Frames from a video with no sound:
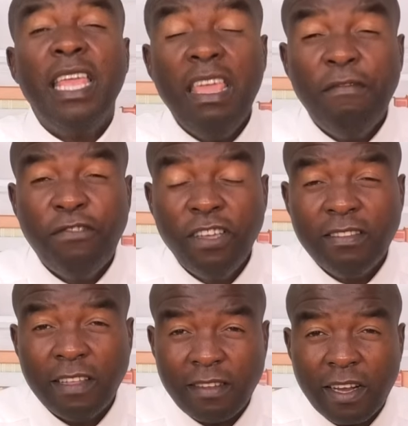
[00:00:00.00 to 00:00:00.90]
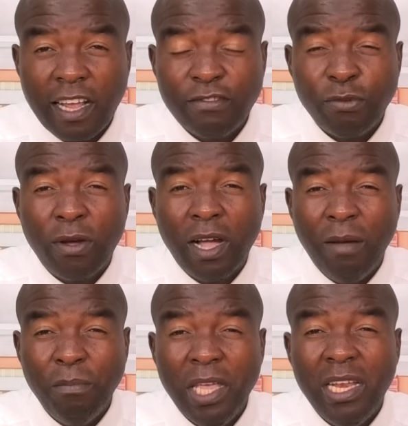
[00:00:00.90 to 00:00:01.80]
if Jesus Christ will
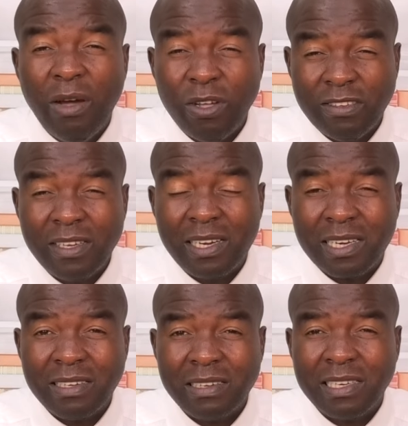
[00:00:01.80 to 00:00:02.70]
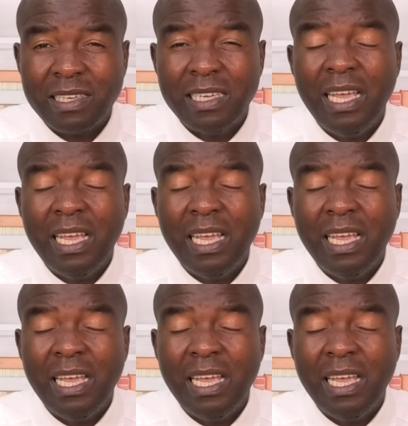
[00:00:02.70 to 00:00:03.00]
come in our generation,